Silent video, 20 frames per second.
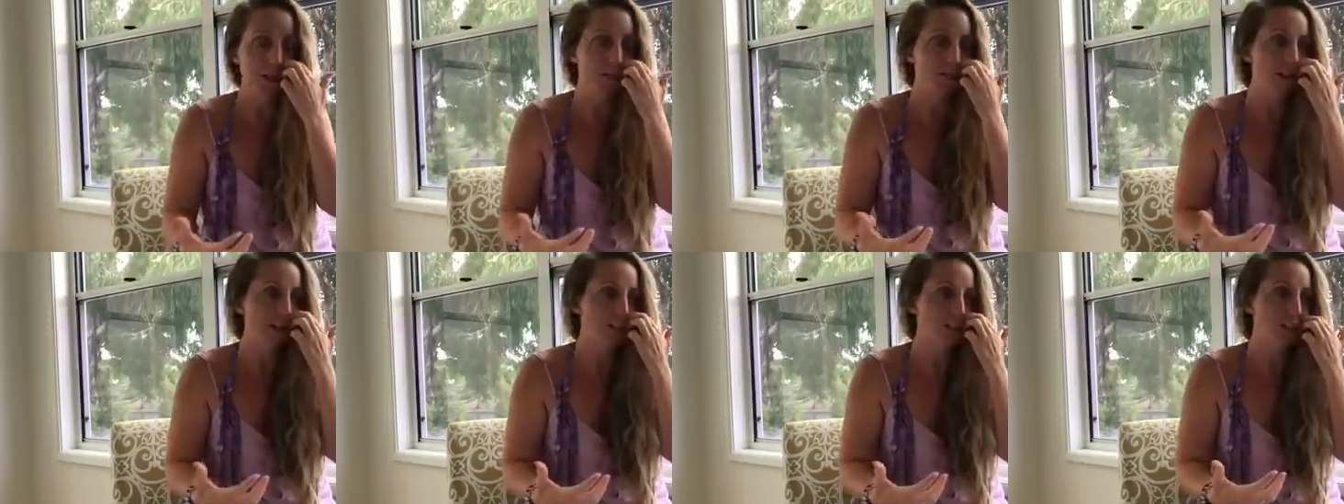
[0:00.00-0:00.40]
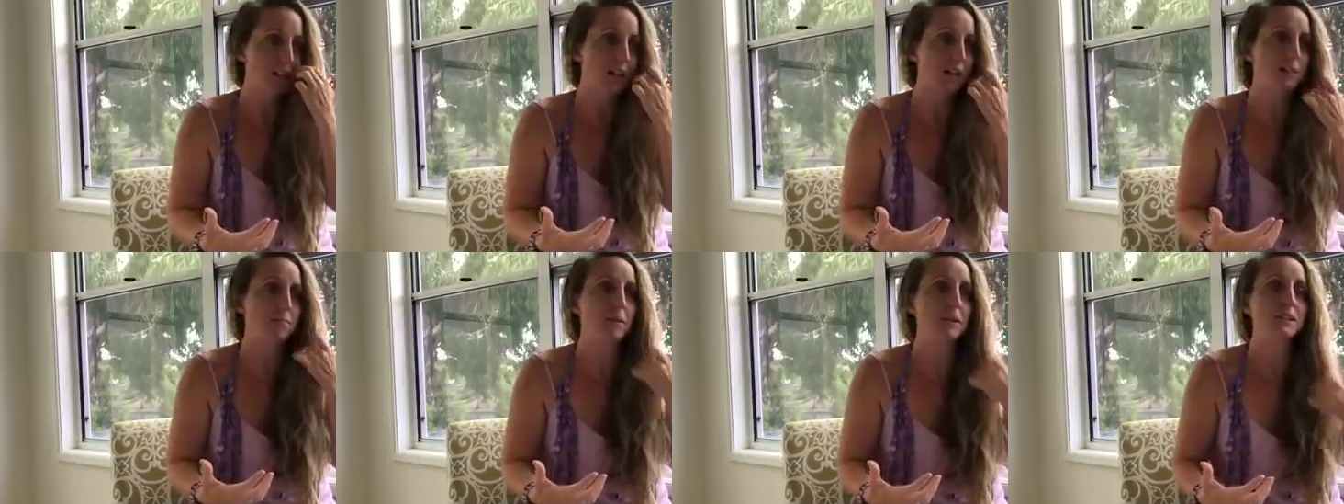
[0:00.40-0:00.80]
I've
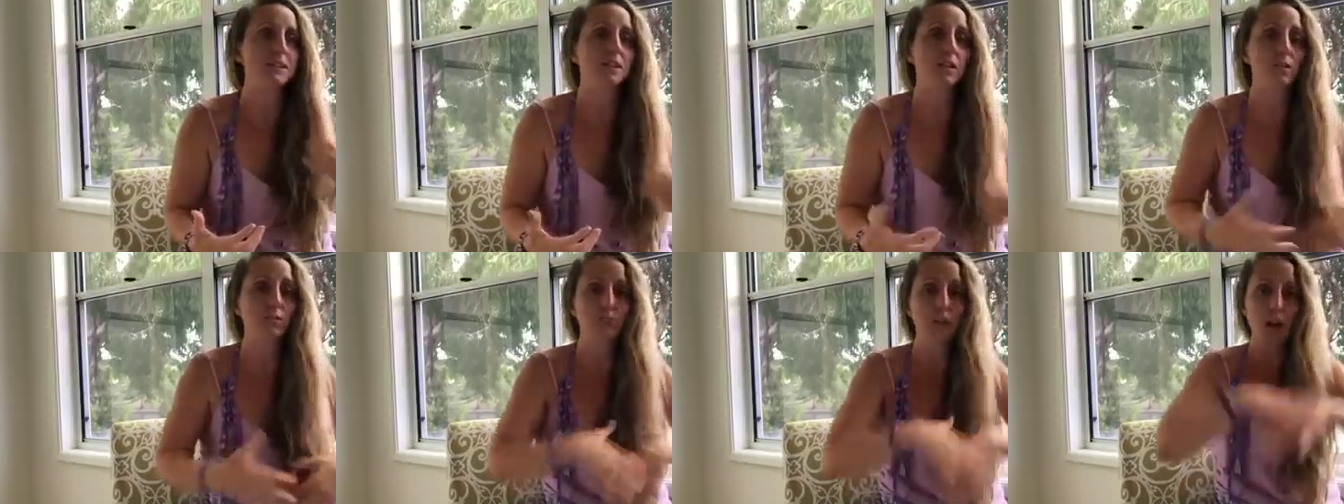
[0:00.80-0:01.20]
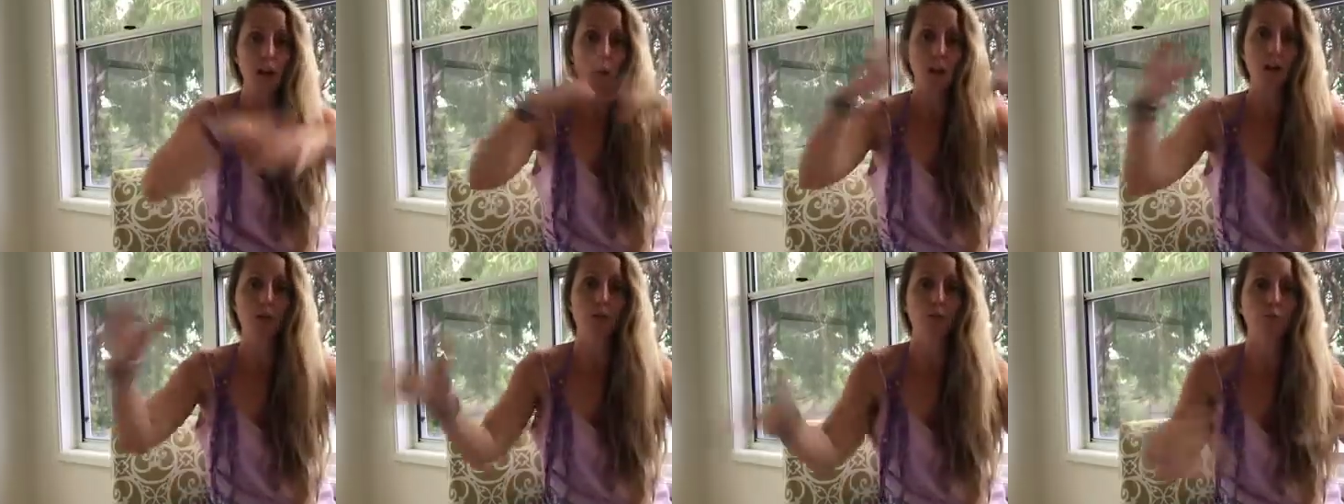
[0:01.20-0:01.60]
educated myself
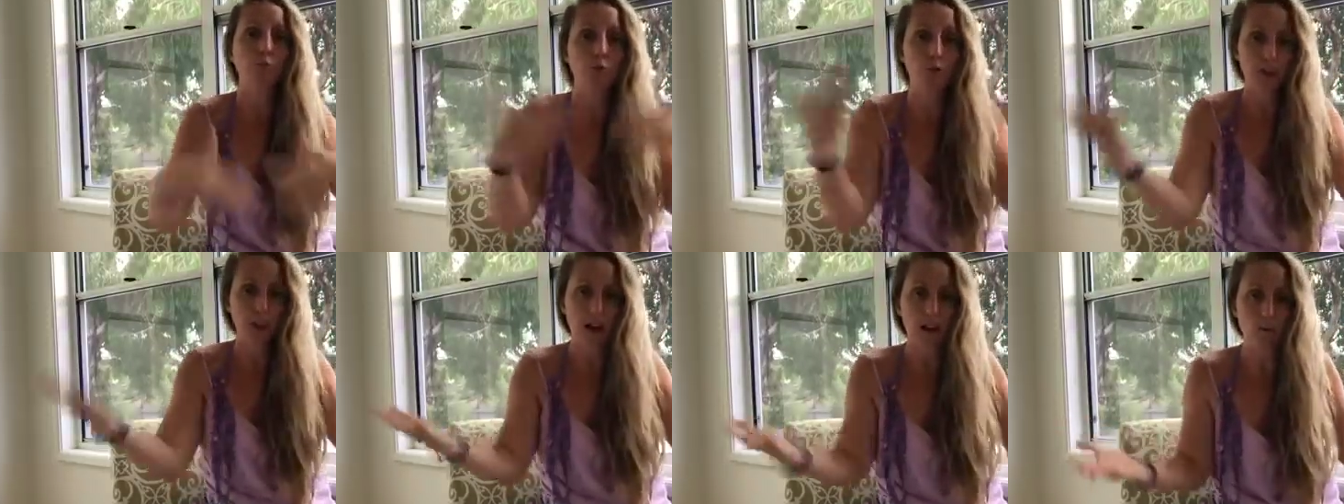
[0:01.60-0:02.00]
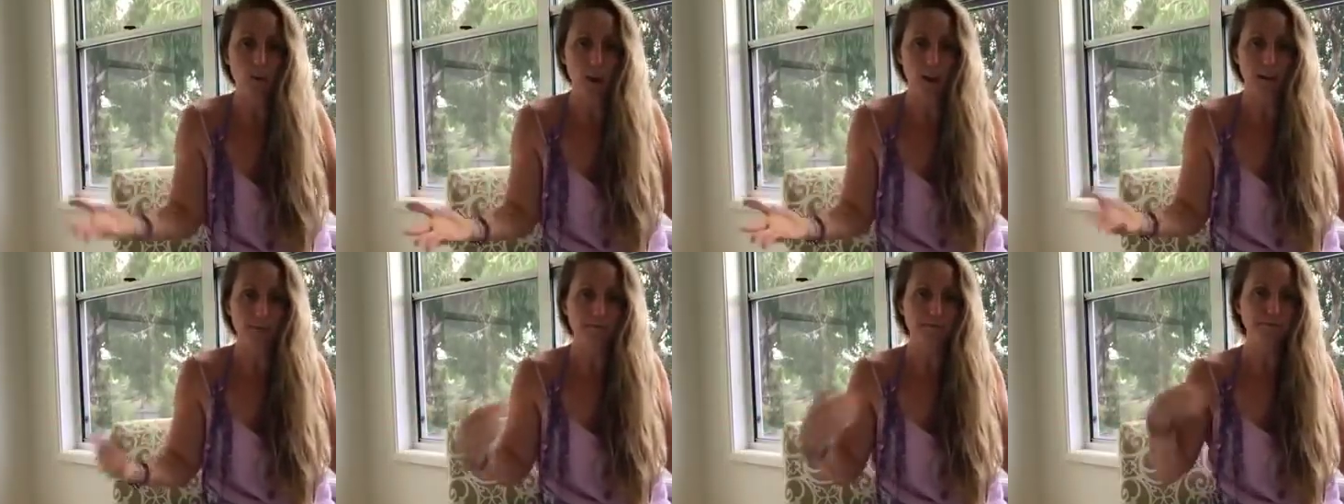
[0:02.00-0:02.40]
through that
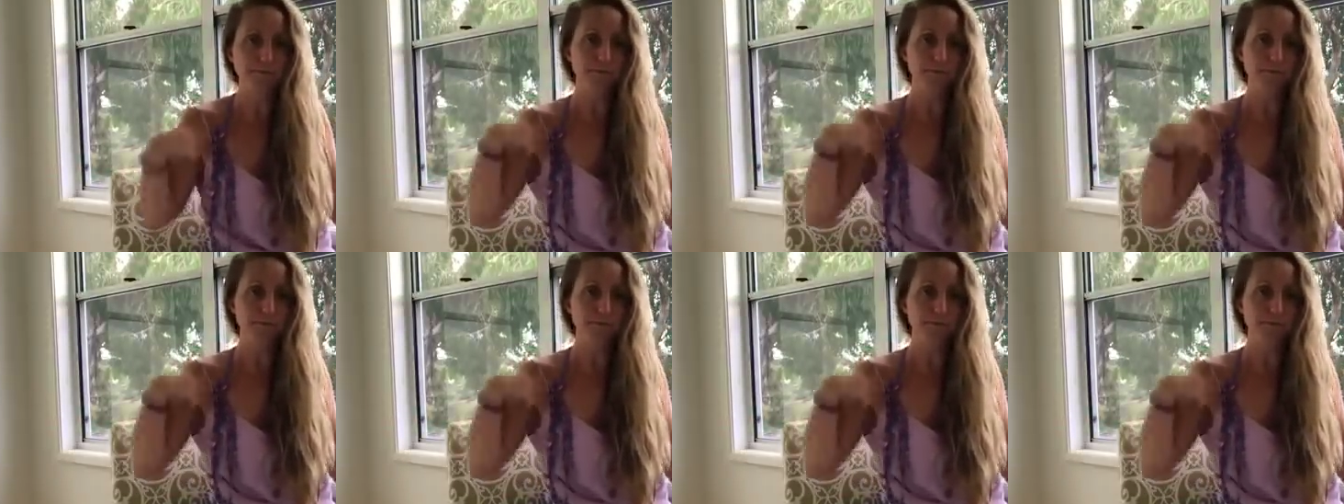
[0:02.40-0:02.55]
way,